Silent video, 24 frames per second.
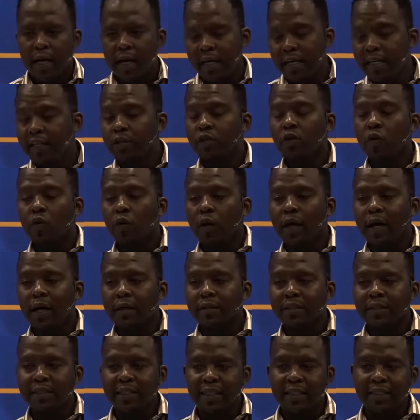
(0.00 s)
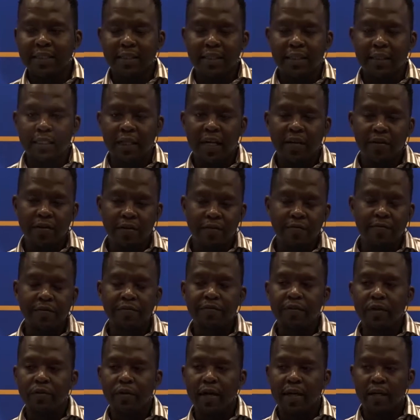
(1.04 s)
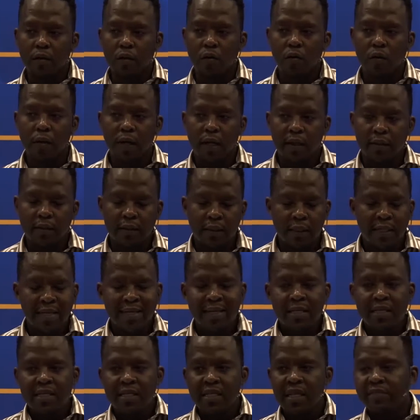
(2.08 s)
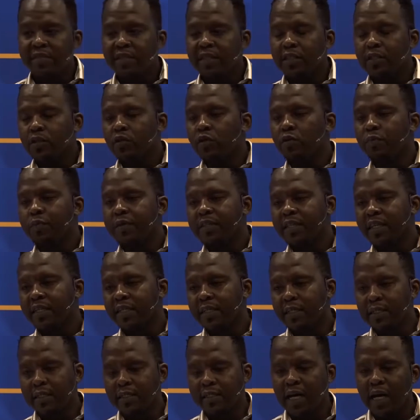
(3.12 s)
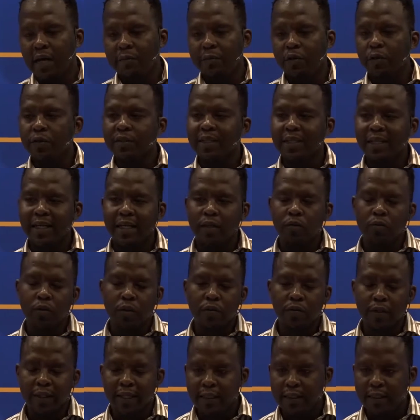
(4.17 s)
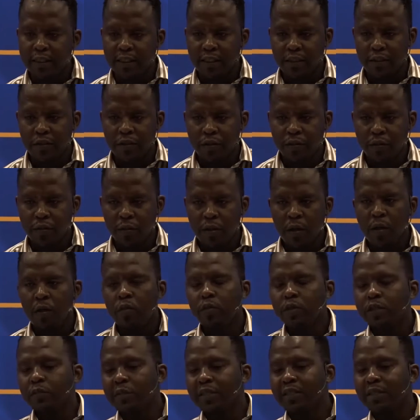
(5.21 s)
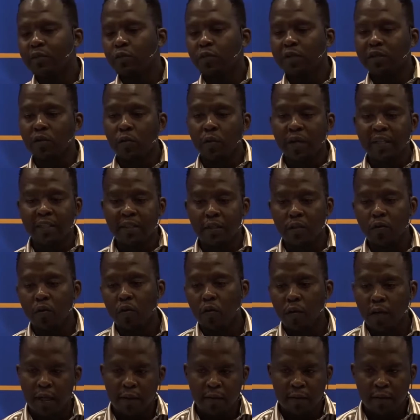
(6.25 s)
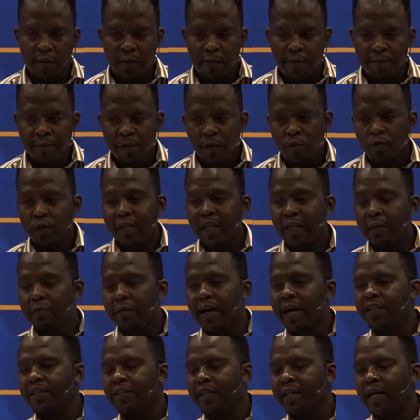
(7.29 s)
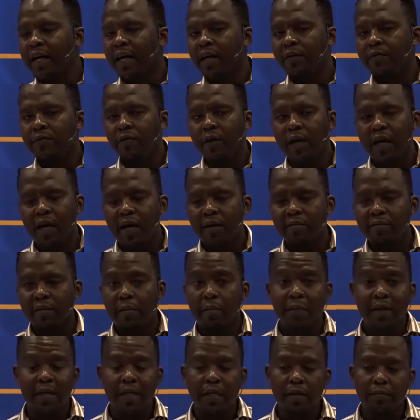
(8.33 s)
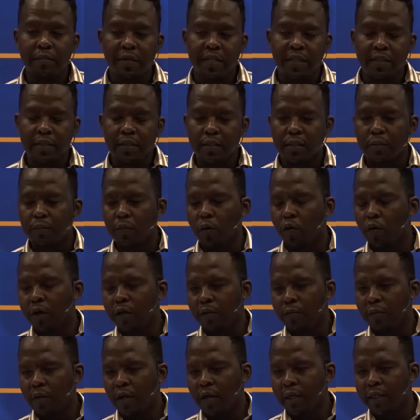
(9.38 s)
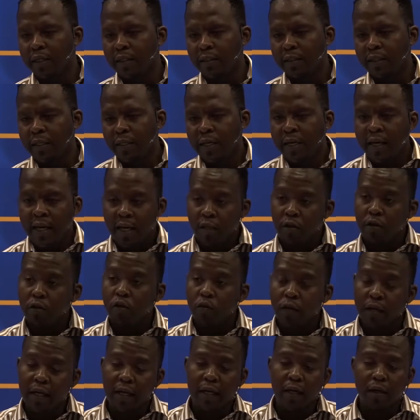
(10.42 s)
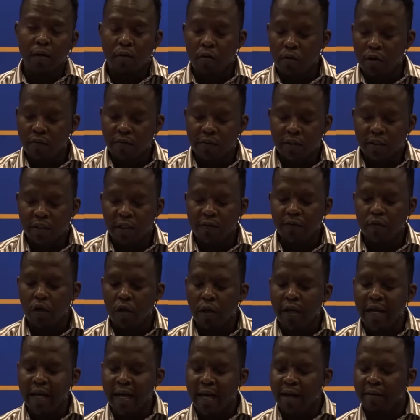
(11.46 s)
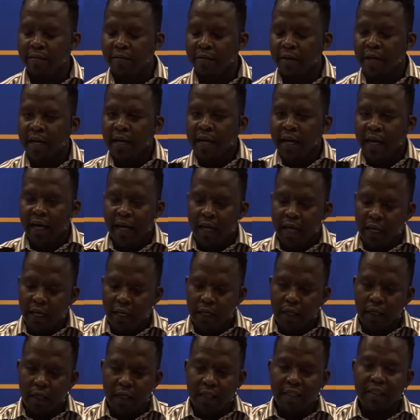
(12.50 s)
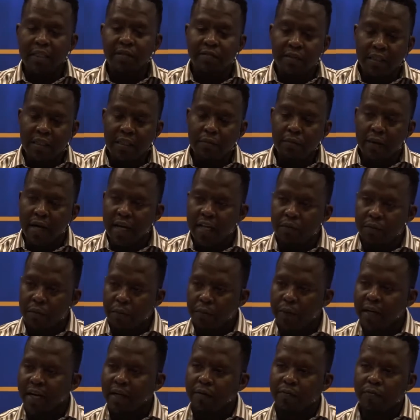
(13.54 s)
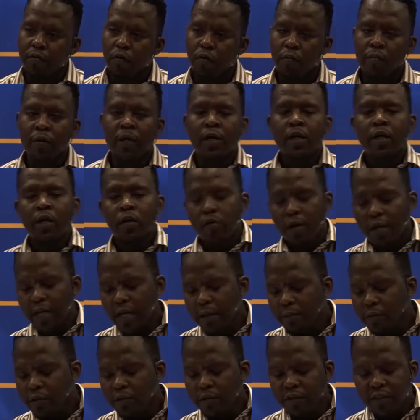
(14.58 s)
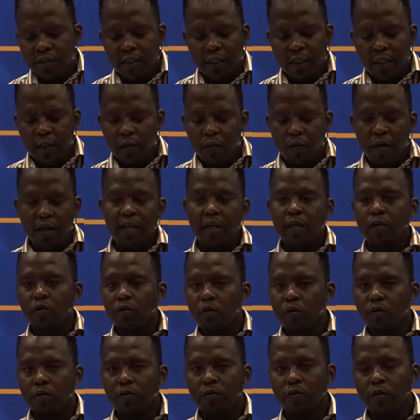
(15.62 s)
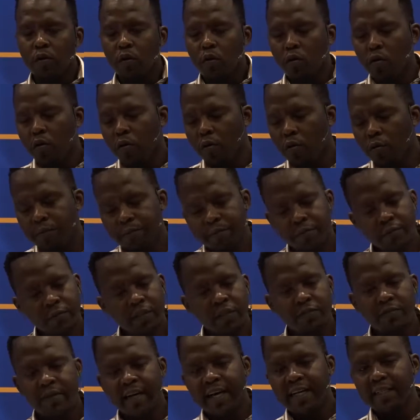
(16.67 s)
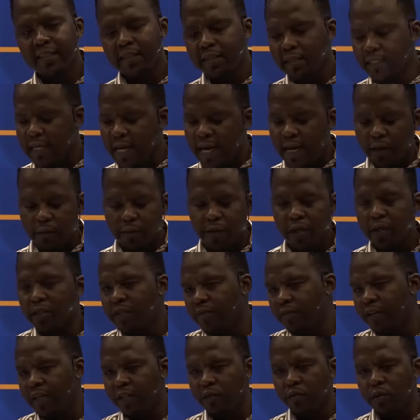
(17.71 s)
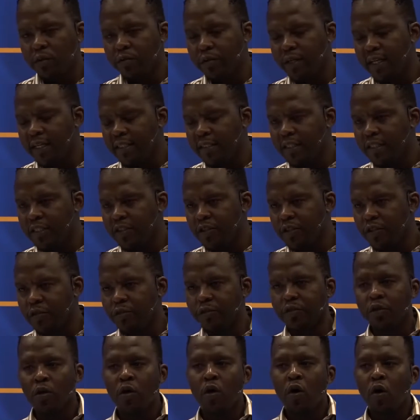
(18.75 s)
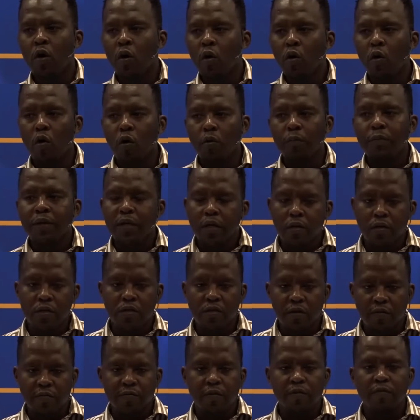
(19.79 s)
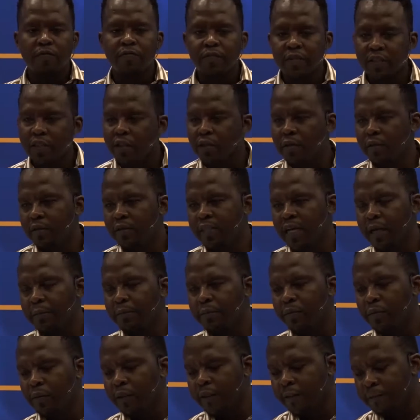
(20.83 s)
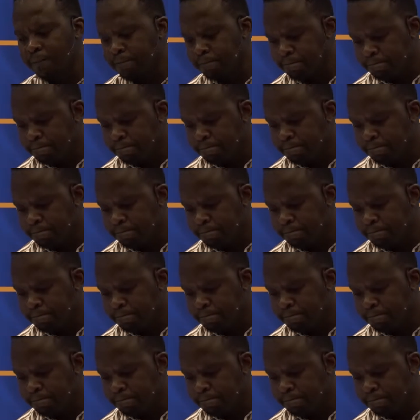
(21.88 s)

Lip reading: Each call out is at 650 Rand a call out. 72% of the time, it was a network-related issue, which means it was a wasted call-out. You can imagine now if you have 1 million meters deployed in the market and you're doing all of this. If you don't have a connectivity management platform, you're unable to see whether your device is down because of network-related issues or because of physical tampering.